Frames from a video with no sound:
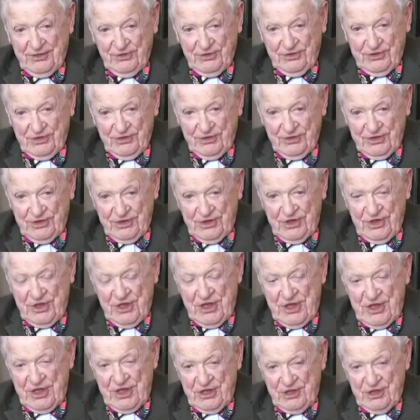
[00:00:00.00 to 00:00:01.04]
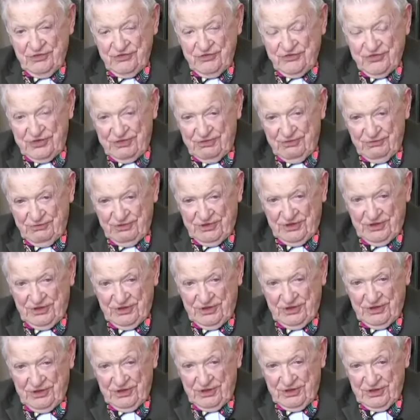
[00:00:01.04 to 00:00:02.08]
Uh, you see,
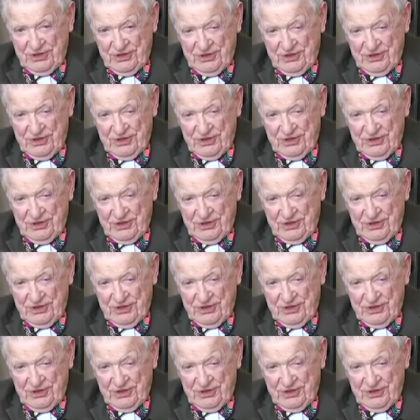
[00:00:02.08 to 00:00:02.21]
we